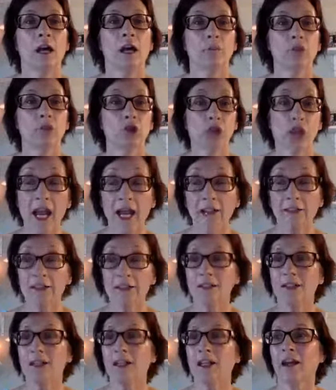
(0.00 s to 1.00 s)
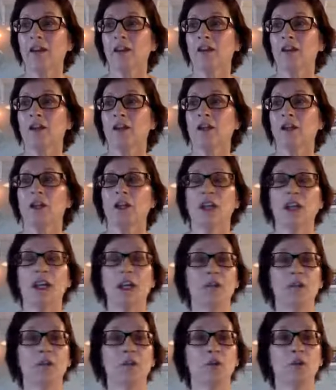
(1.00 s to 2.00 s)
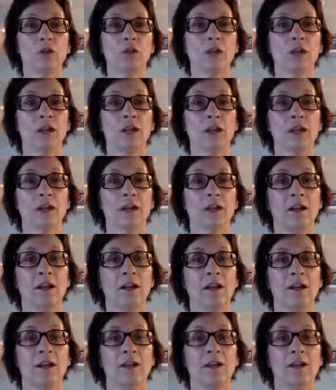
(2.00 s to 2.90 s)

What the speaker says: chats together, and